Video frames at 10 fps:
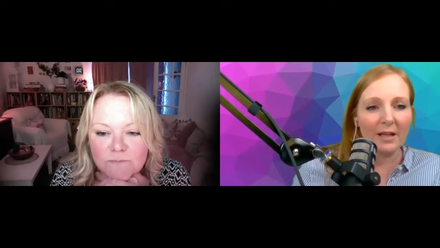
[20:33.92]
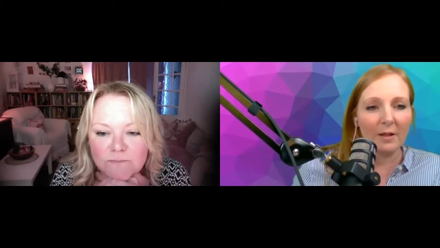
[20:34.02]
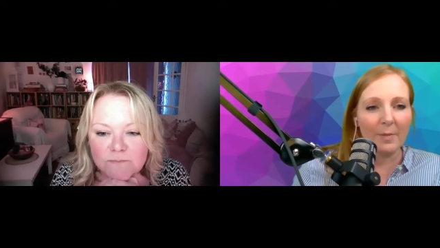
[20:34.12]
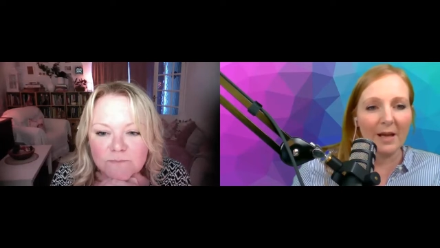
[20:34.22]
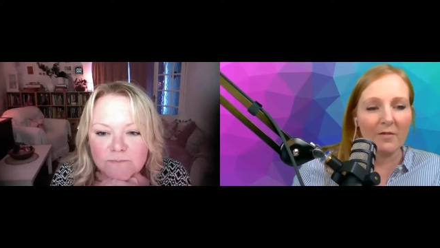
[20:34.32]
Speaker 1: a
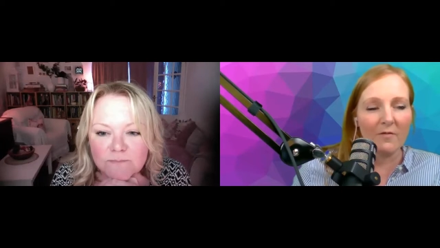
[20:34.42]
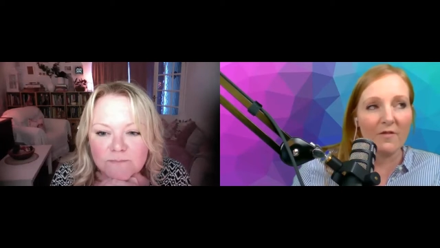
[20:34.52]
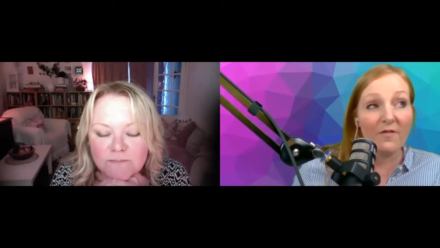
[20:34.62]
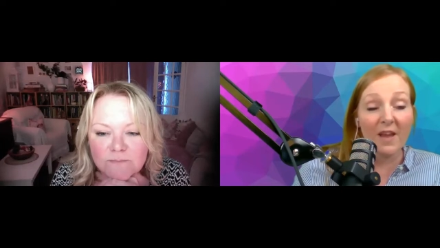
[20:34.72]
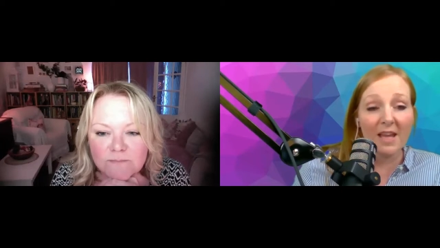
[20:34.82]
little bit
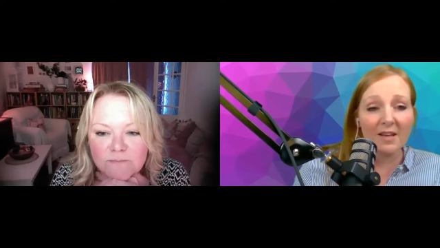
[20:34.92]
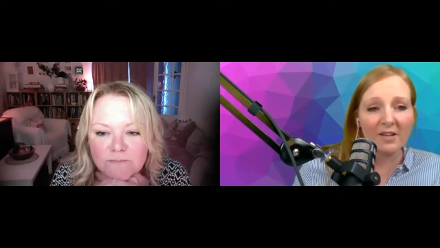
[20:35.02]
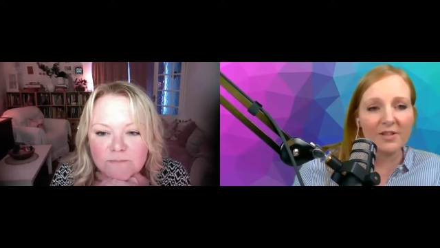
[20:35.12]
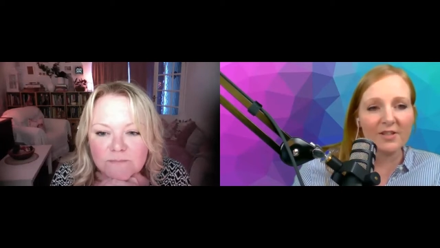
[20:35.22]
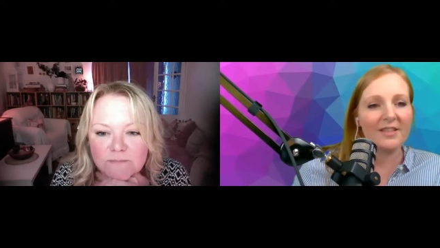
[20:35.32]

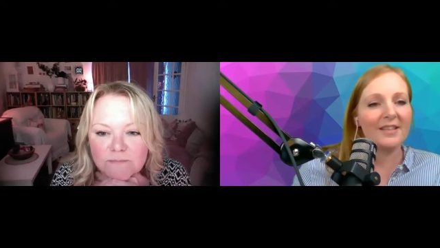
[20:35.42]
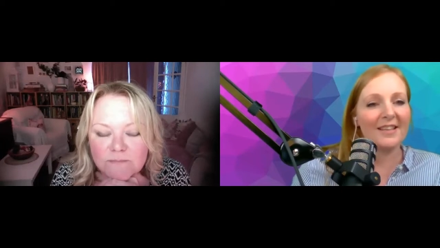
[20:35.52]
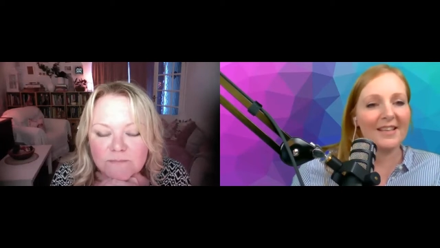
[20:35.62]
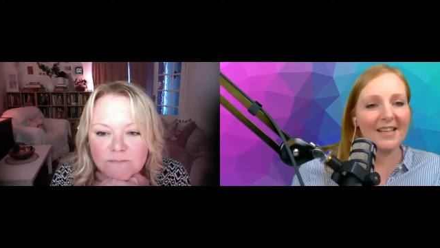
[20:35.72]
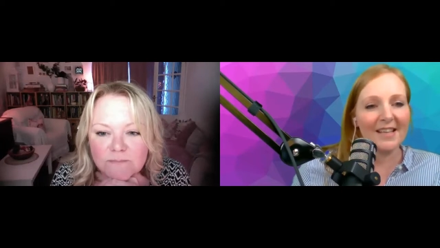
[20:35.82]
feared
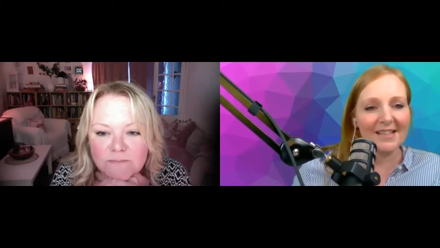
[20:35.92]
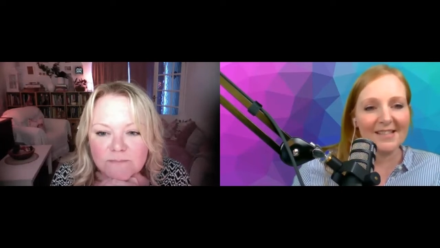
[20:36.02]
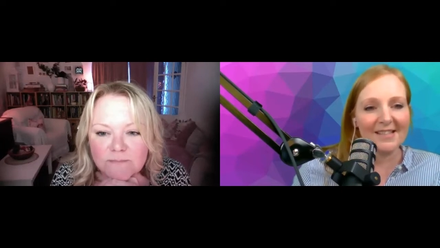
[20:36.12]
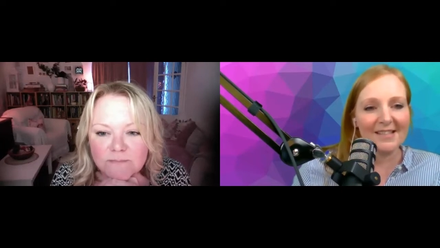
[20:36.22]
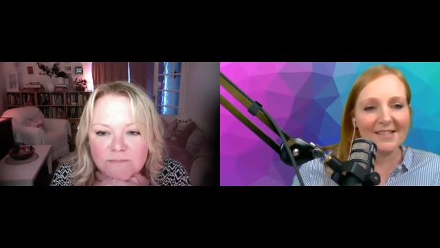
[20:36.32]

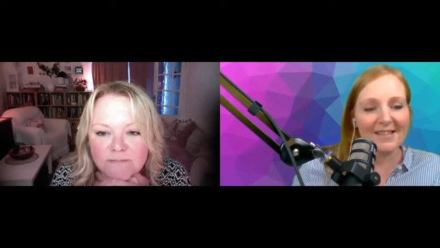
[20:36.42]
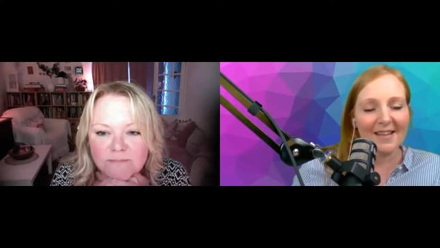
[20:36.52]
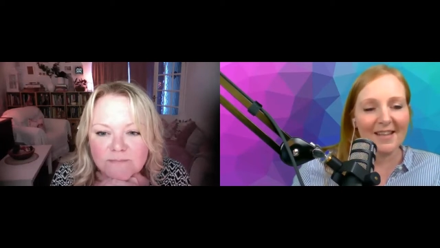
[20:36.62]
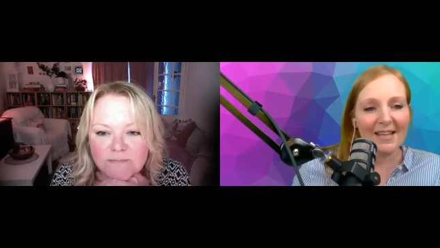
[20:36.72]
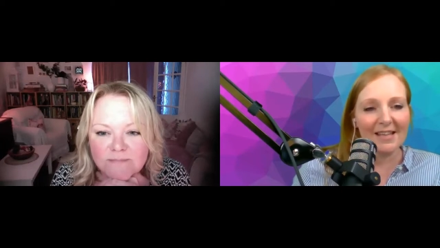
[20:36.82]
is
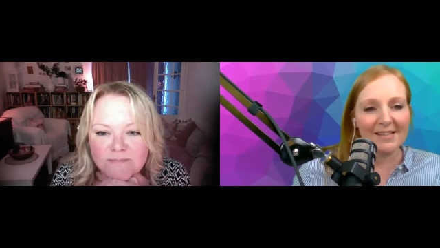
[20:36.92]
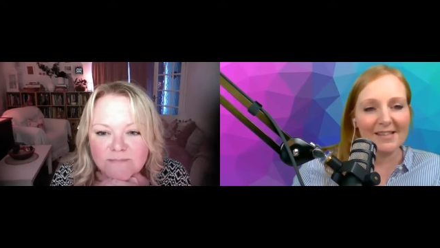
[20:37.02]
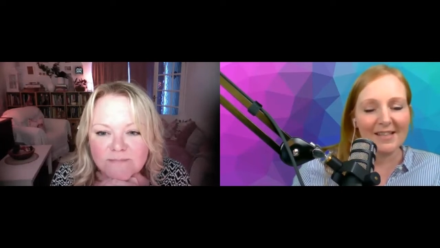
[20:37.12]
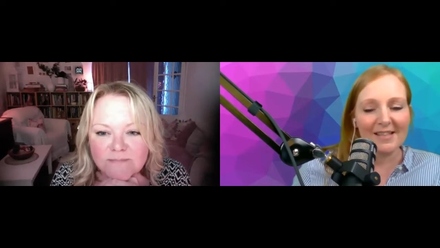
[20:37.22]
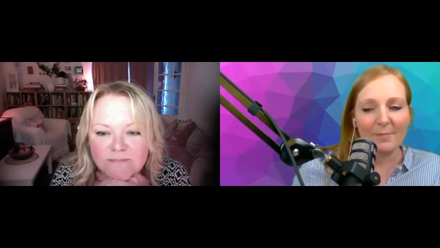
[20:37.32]

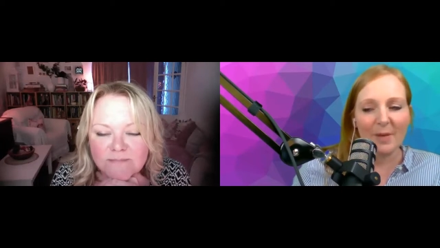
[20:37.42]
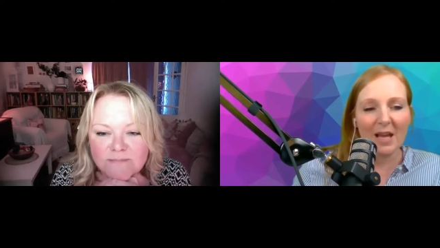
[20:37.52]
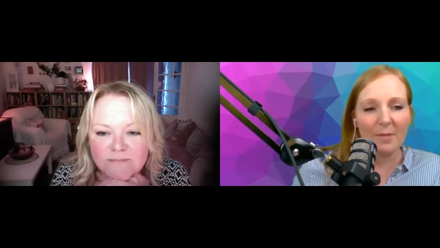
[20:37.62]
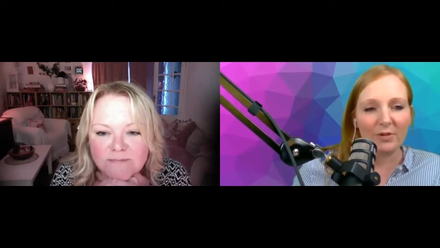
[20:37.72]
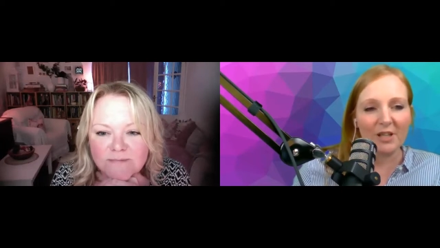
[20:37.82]
is is
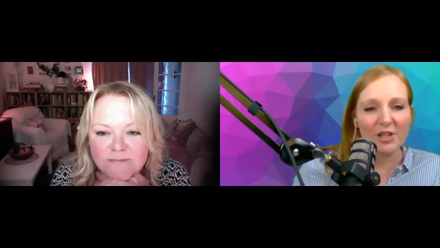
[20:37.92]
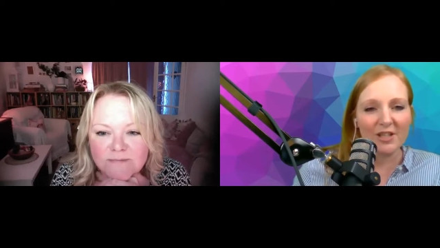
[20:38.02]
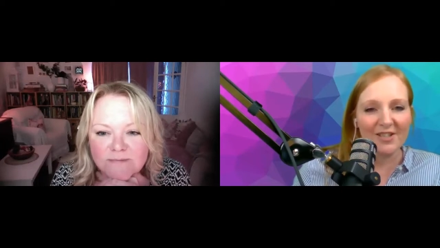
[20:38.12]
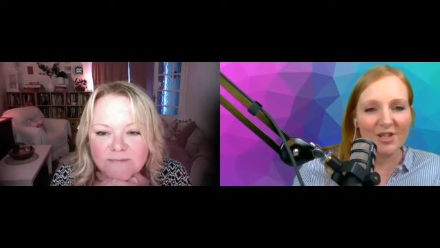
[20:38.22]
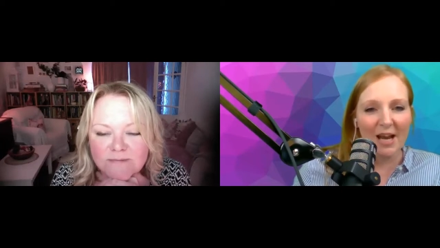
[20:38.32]
peer
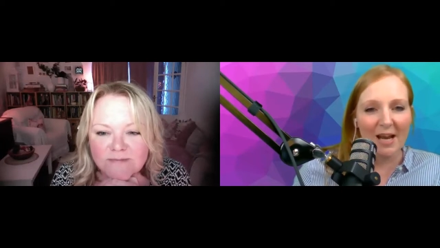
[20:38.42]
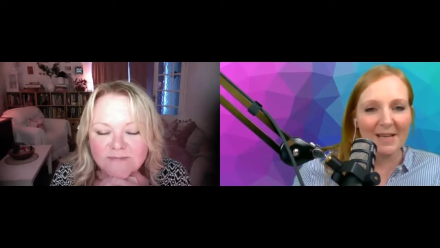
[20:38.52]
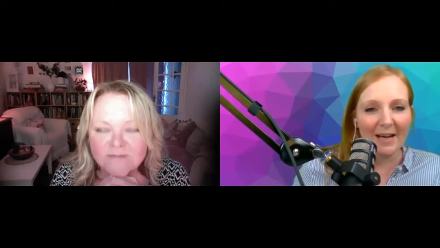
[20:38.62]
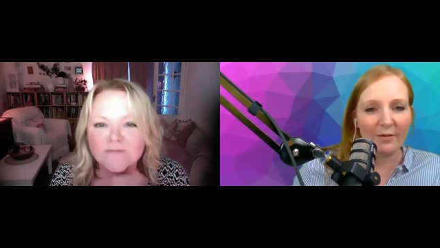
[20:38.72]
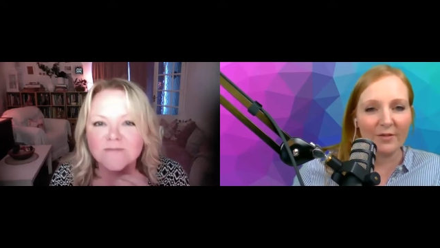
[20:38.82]
pressured and
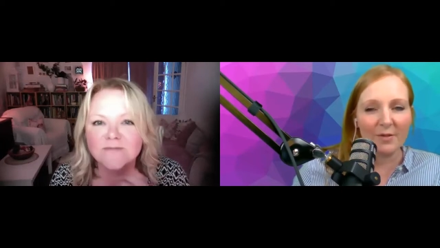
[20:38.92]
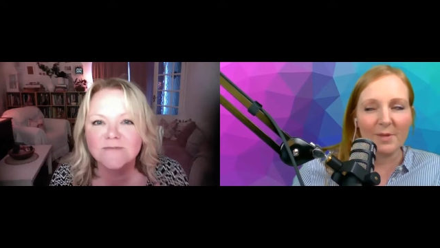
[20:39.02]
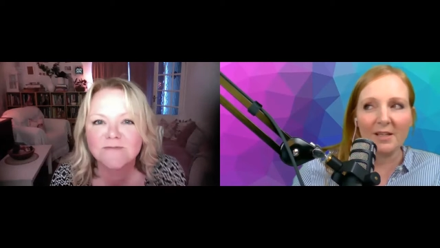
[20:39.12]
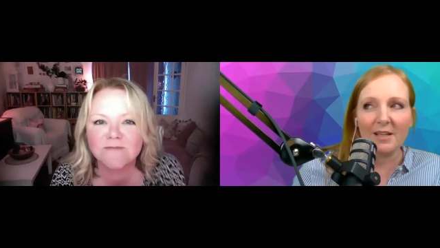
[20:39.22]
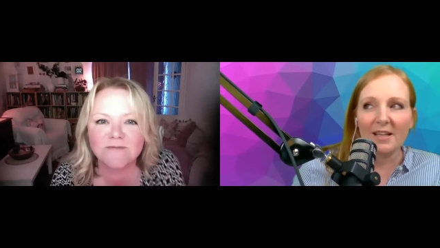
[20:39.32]
shamed out of them
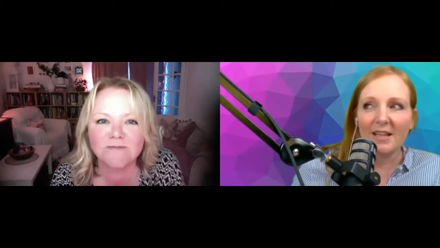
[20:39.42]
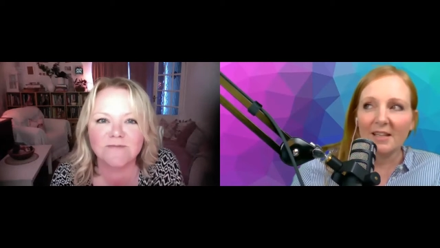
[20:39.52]
and